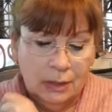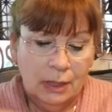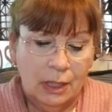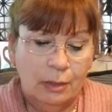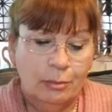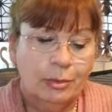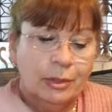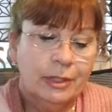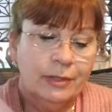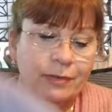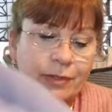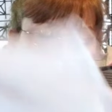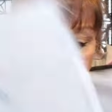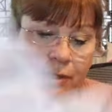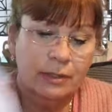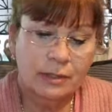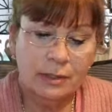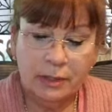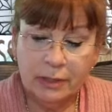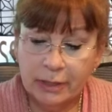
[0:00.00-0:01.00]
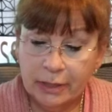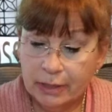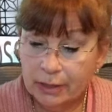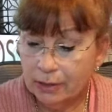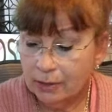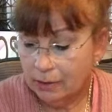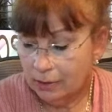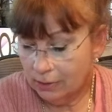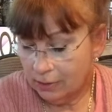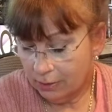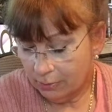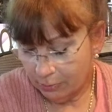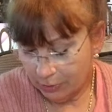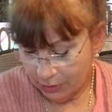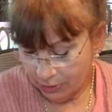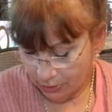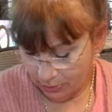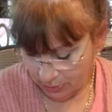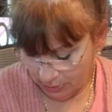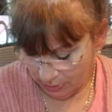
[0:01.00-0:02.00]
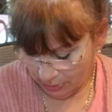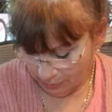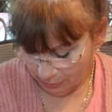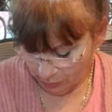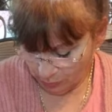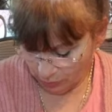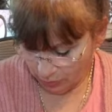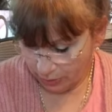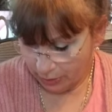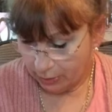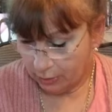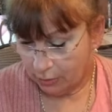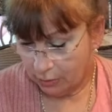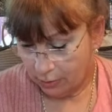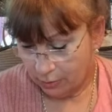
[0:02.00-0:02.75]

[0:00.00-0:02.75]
I believe this is linen. Let me just double check.